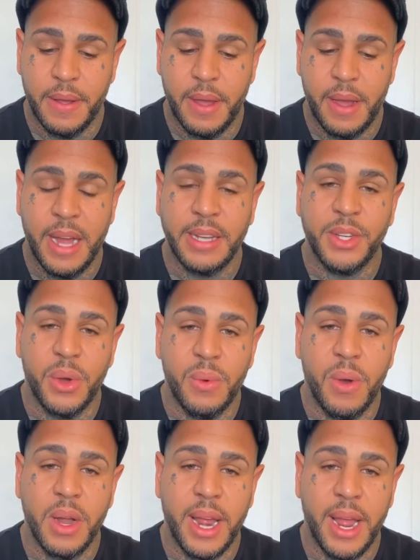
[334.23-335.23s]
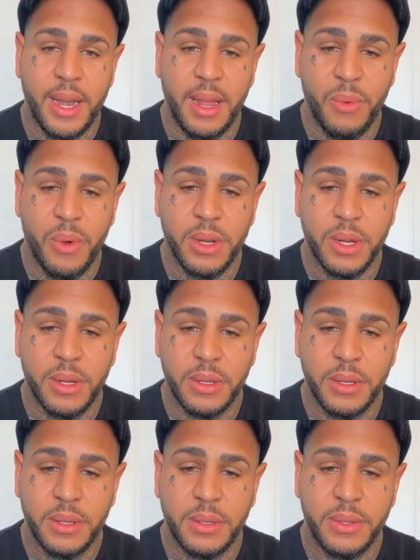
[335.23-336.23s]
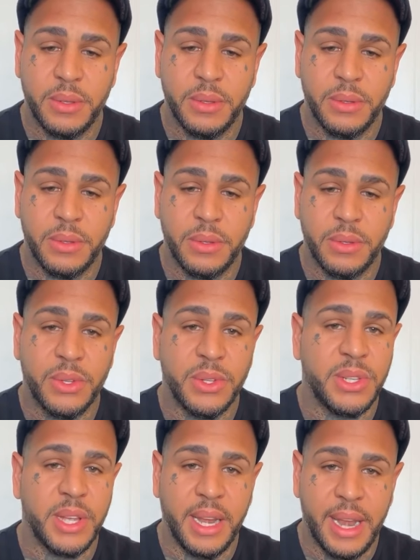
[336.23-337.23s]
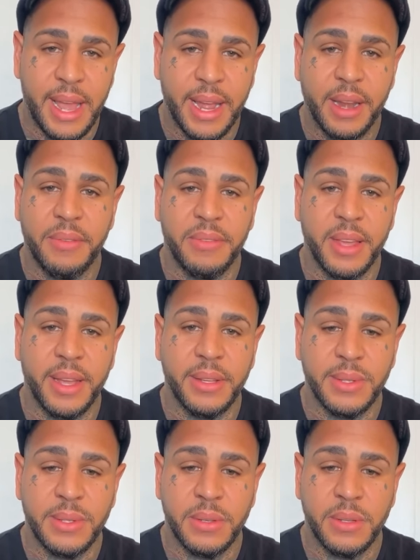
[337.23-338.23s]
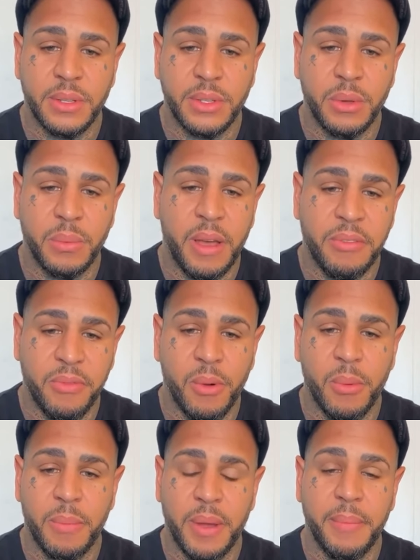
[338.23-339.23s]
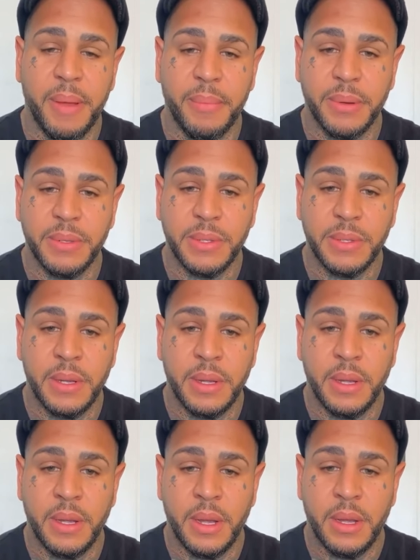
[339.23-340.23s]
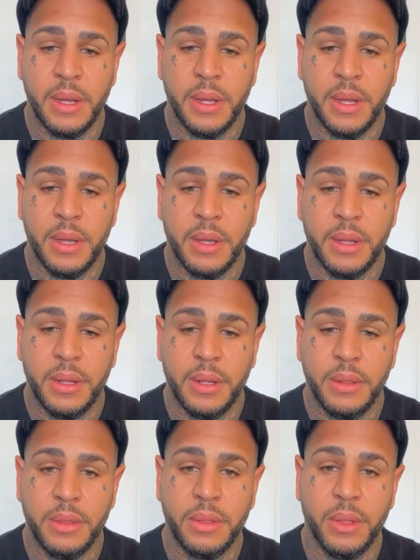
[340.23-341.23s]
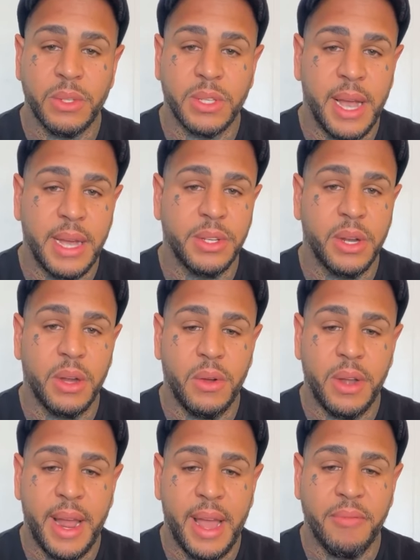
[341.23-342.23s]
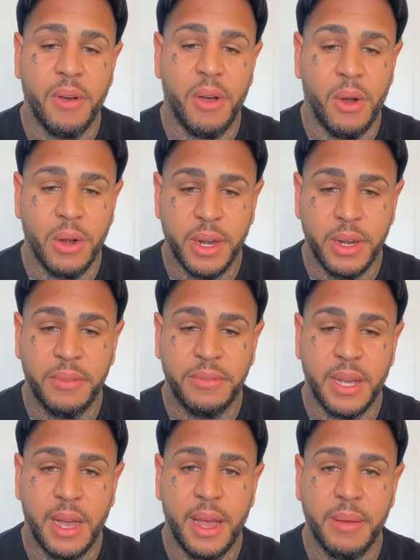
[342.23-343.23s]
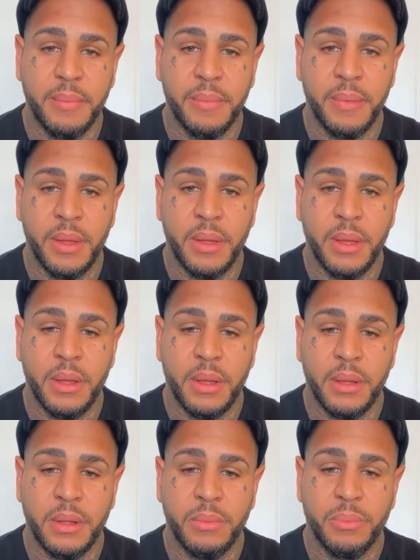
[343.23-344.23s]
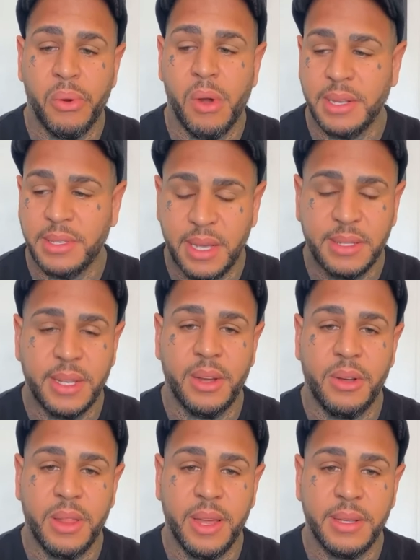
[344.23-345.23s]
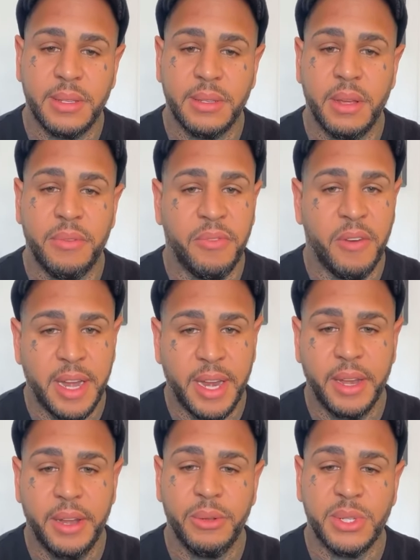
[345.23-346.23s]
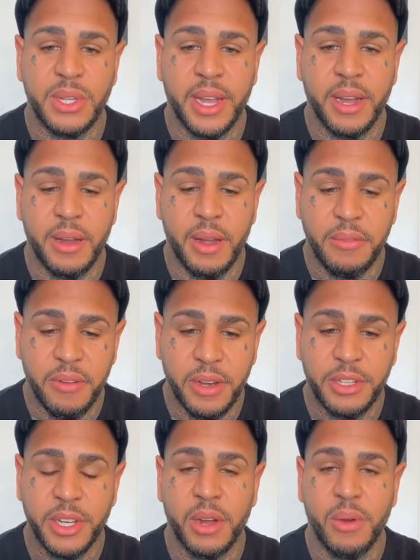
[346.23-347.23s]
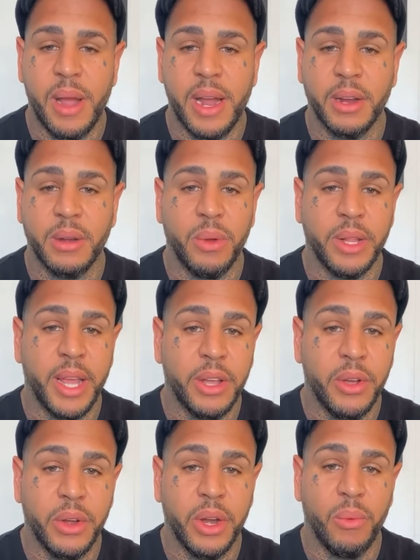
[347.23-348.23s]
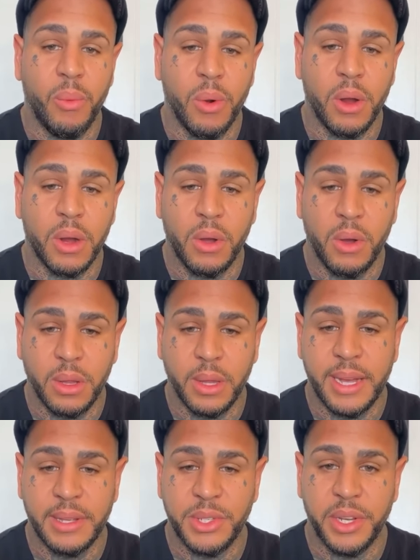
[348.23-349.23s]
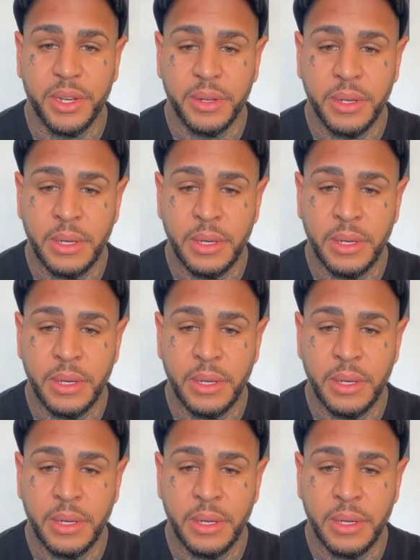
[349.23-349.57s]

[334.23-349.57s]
I don't want anyone to say negative things to my former band members. Those guys are going to have a hard enough time processing all this, finding a new singer, and finishing a record when they couldn't work all last year.